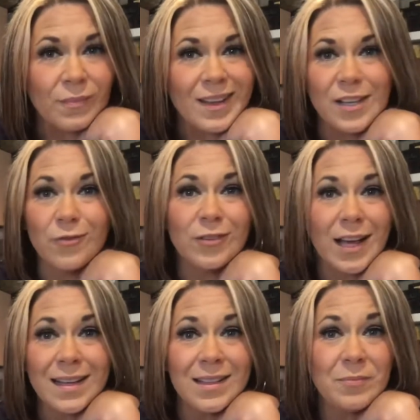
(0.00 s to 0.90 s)
You've
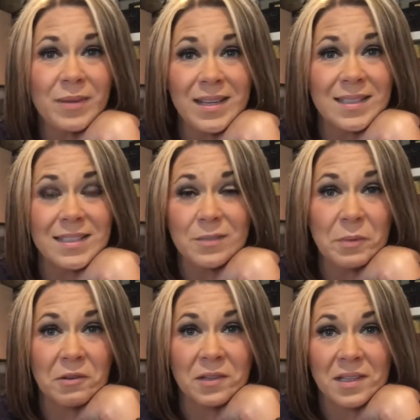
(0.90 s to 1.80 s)
likely been
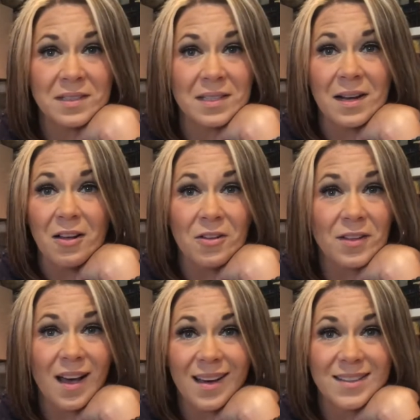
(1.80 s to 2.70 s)
experiencing all
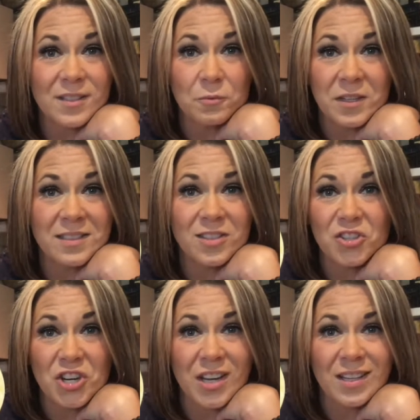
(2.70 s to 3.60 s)
kinds of winds of
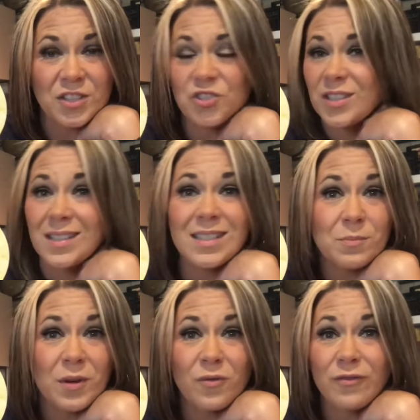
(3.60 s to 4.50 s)
change since
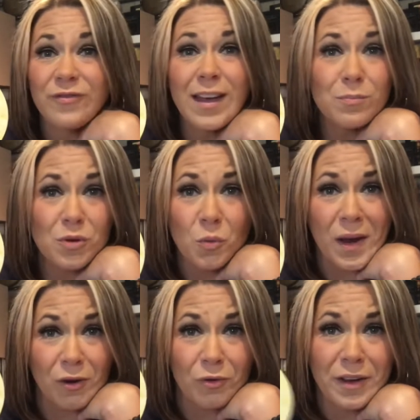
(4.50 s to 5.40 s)
about
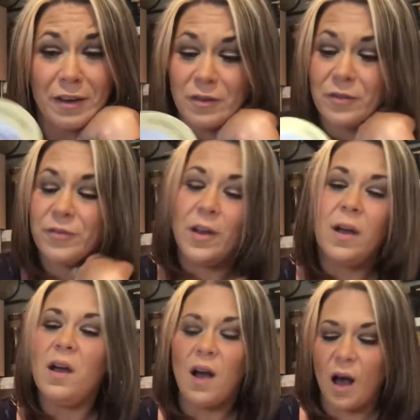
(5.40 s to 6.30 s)
February of,
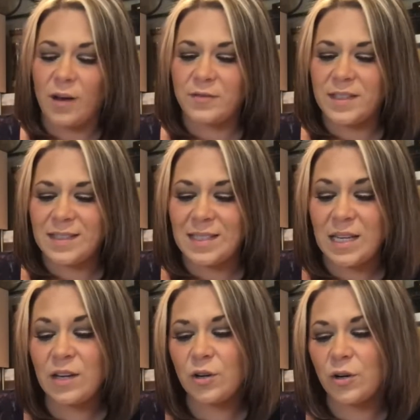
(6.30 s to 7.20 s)
of this
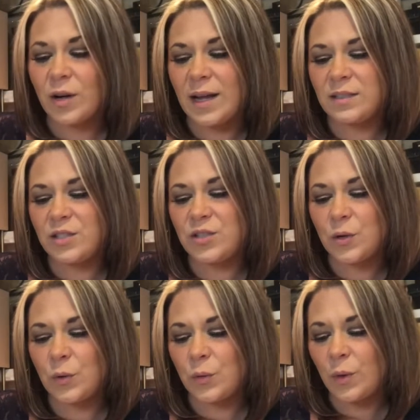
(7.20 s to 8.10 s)
year. And
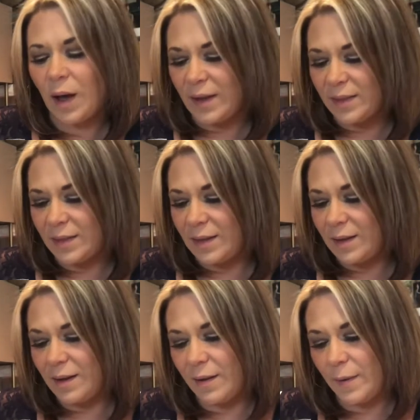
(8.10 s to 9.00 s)
so I
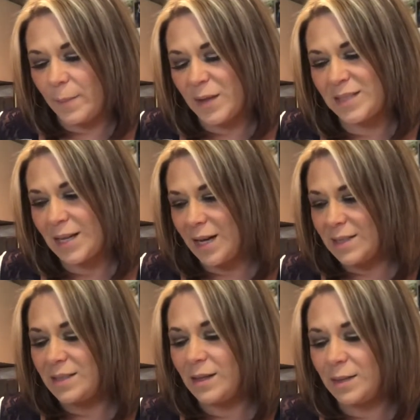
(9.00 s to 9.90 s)
think um, it's kind
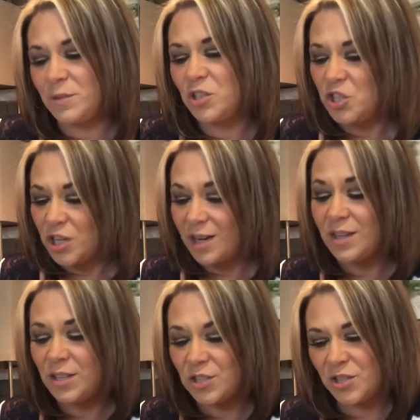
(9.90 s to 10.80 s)
of time to
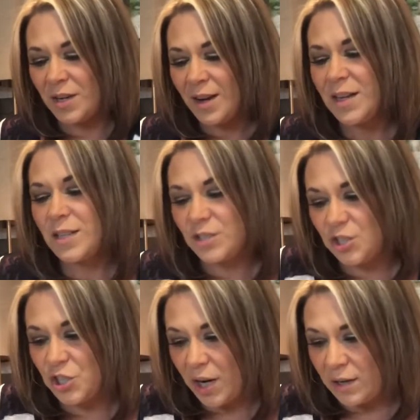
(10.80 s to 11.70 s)
change, to
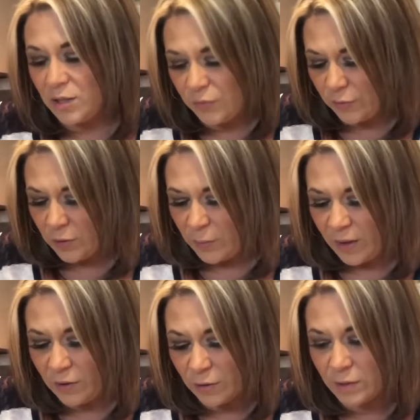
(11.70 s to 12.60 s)
change for the
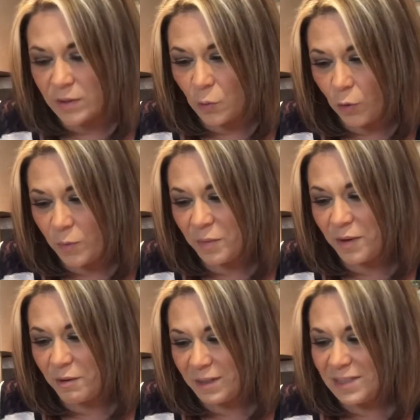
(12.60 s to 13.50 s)
better.
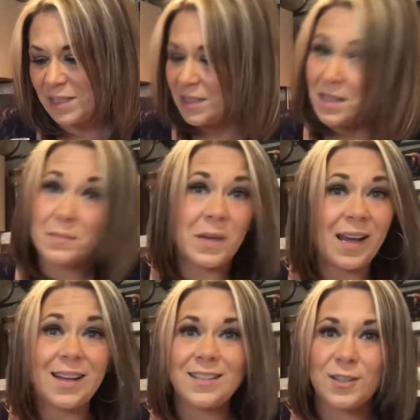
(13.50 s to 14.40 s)
Scorpio is the
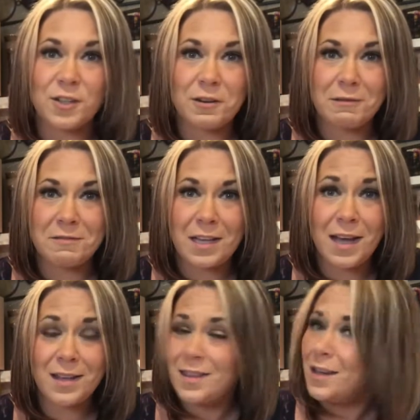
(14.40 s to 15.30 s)
master of
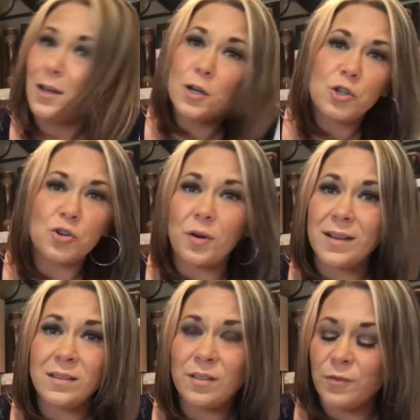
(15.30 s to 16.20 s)
death,
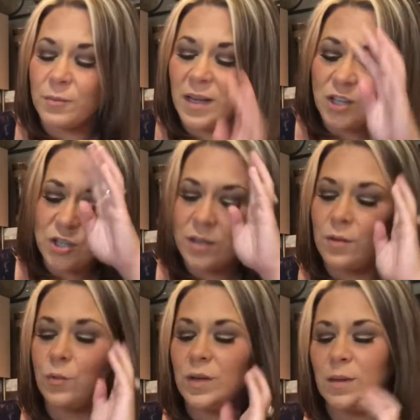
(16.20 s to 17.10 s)
transformation,
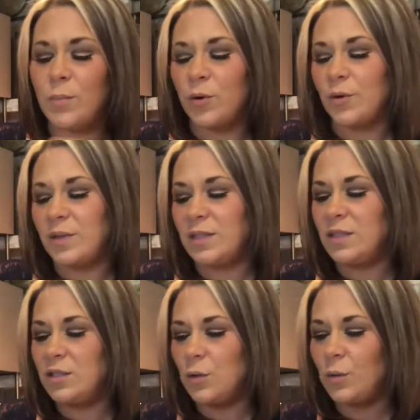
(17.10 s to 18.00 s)
and rebirth. And
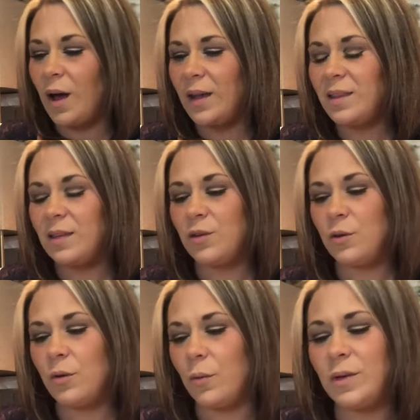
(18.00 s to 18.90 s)
so I think you're
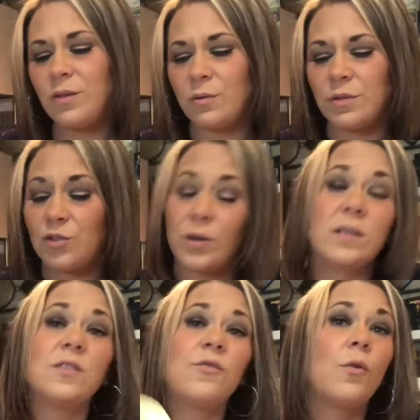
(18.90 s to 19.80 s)
going through a
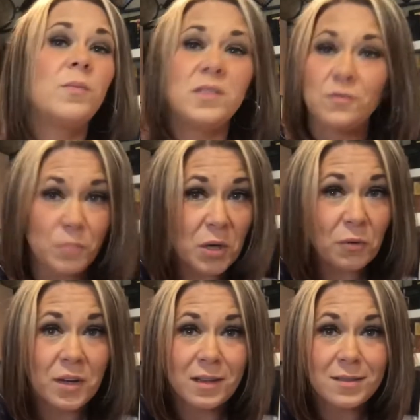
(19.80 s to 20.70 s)
transformative
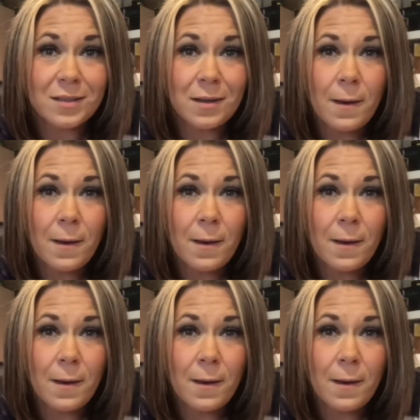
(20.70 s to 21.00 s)
period.